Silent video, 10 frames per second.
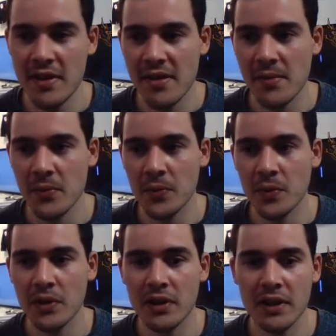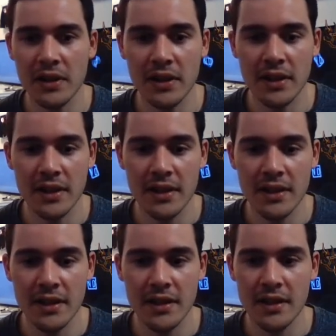this will
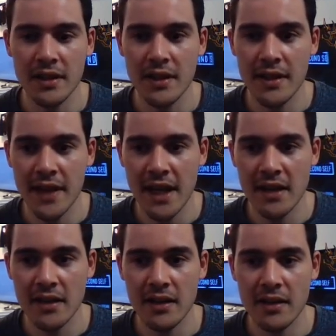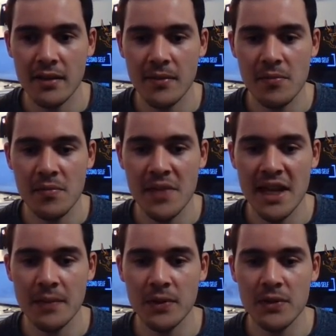then
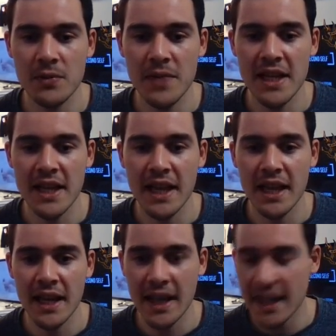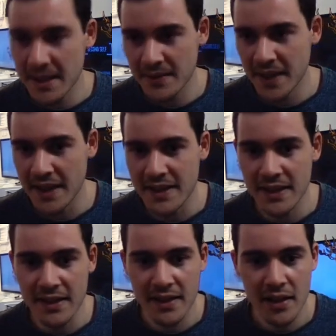be able to be
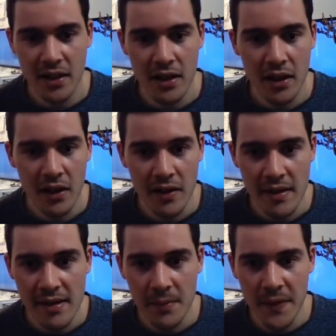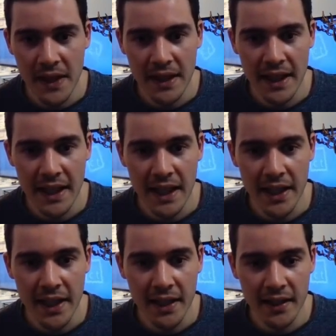activated on something
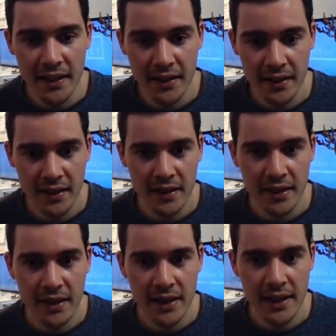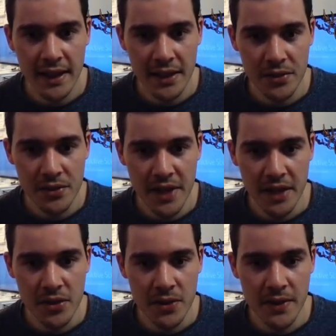like a
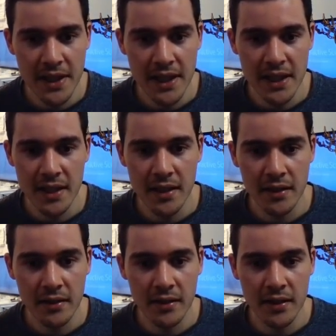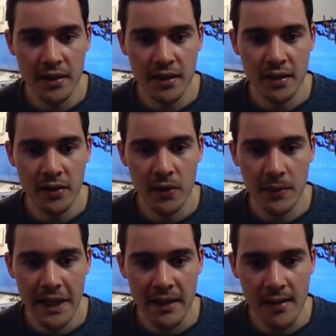trajectory
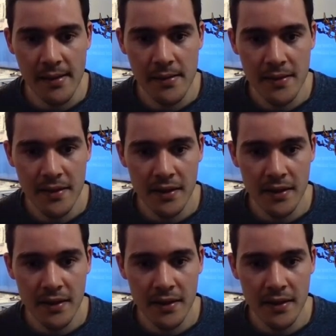callbacks,